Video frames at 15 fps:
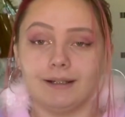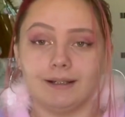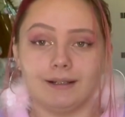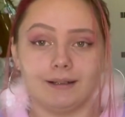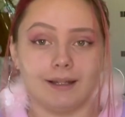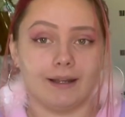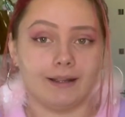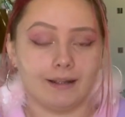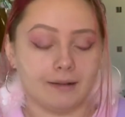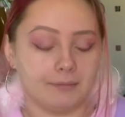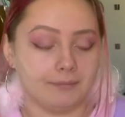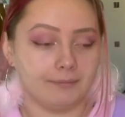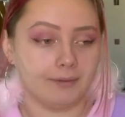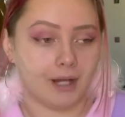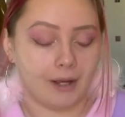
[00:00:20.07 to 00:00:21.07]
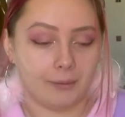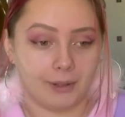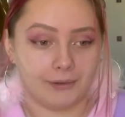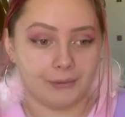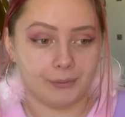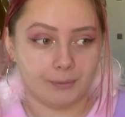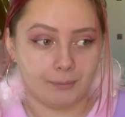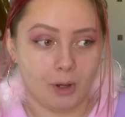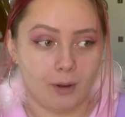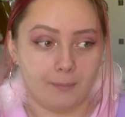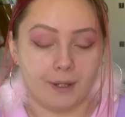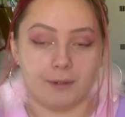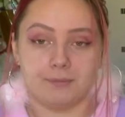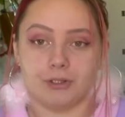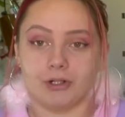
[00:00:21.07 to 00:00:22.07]
like, I went to a
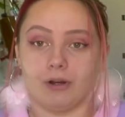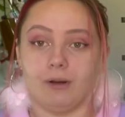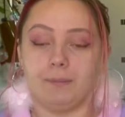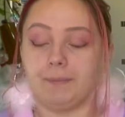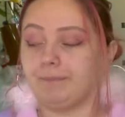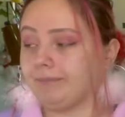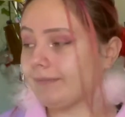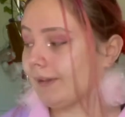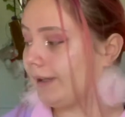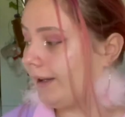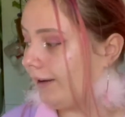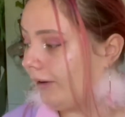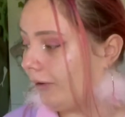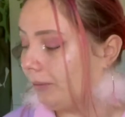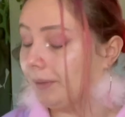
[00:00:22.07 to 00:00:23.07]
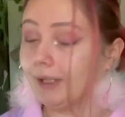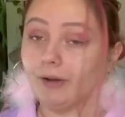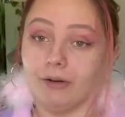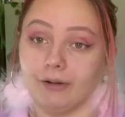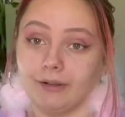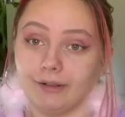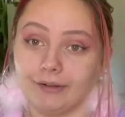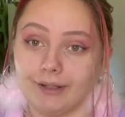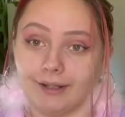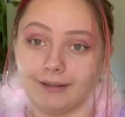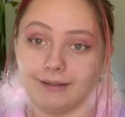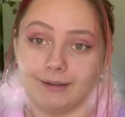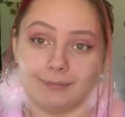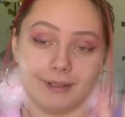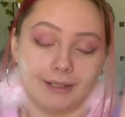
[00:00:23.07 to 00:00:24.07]
pop-up shop. Oh my god, okay,
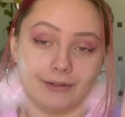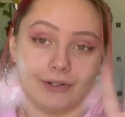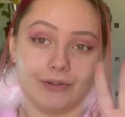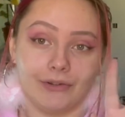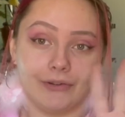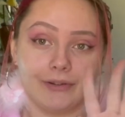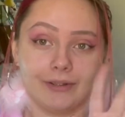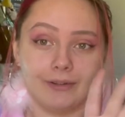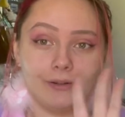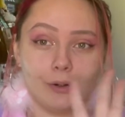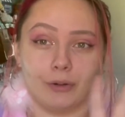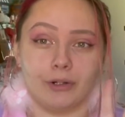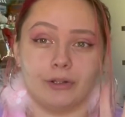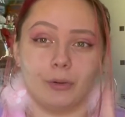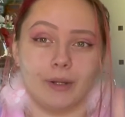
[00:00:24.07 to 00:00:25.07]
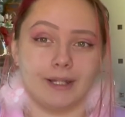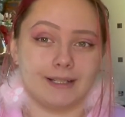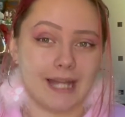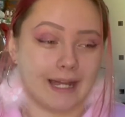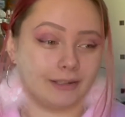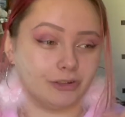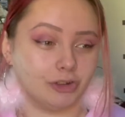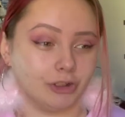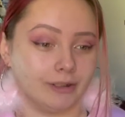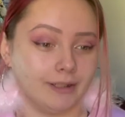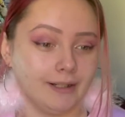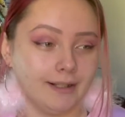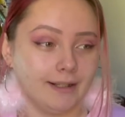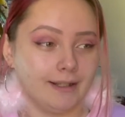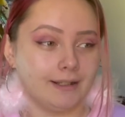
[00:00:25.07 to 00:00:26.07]
let me just go on a quick tangent.
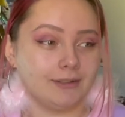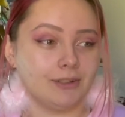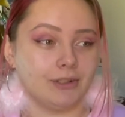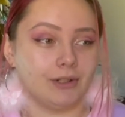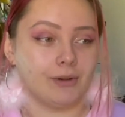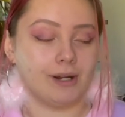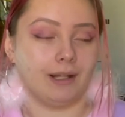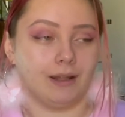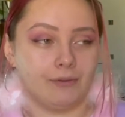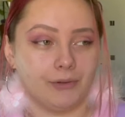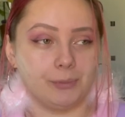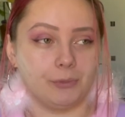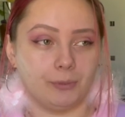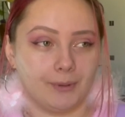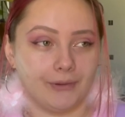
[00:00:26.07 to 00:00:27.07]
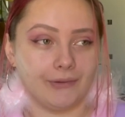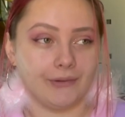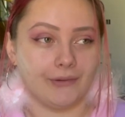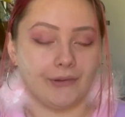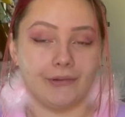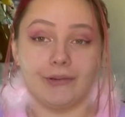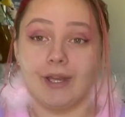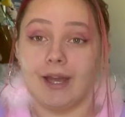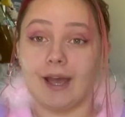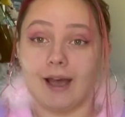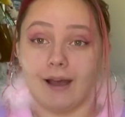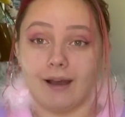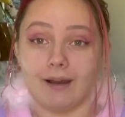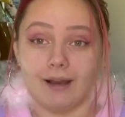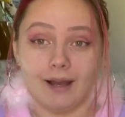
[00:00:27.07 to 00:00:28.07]
You know I love small businesses.
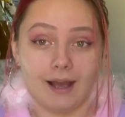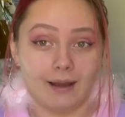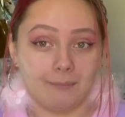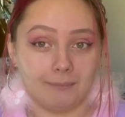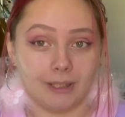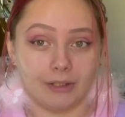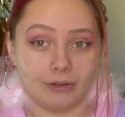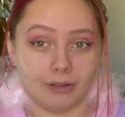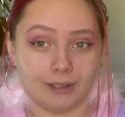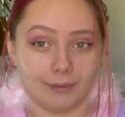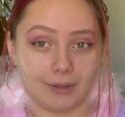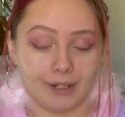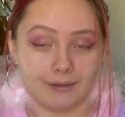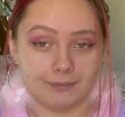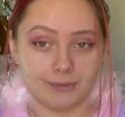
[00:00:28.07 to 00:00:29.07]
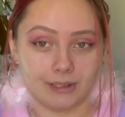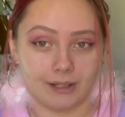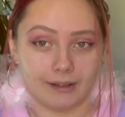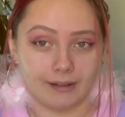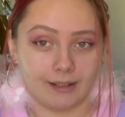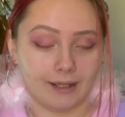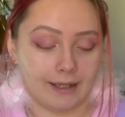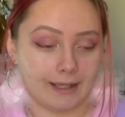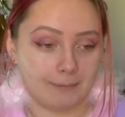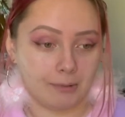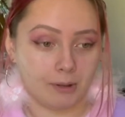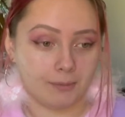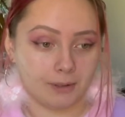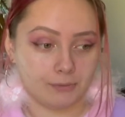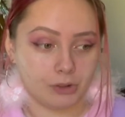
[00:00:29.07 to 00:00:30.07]
Me and Holly went out to like a
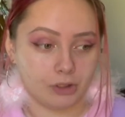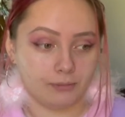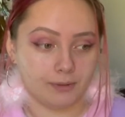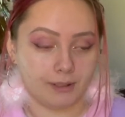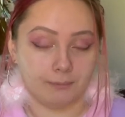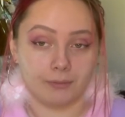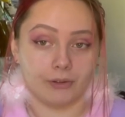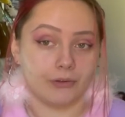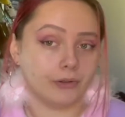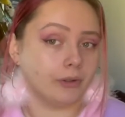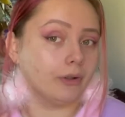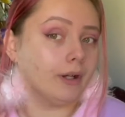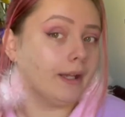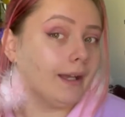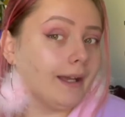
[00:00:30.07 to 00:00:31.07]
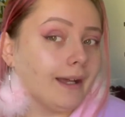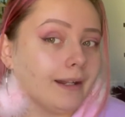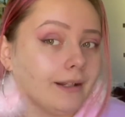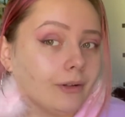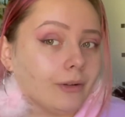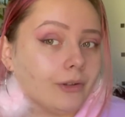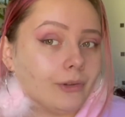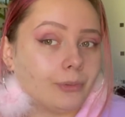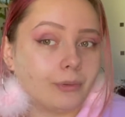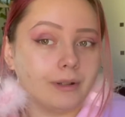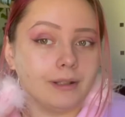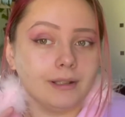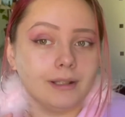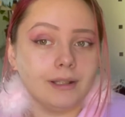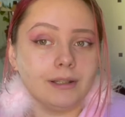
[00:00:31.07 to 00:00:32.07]
pop-up shop in Bristol. I got these
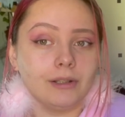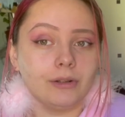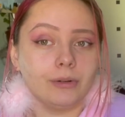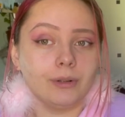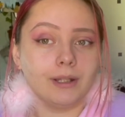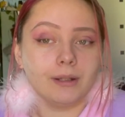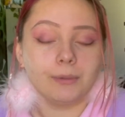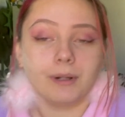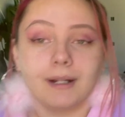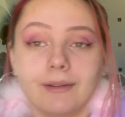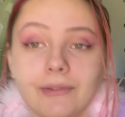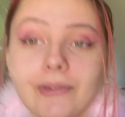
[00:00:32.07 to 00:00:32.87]
really cute earrings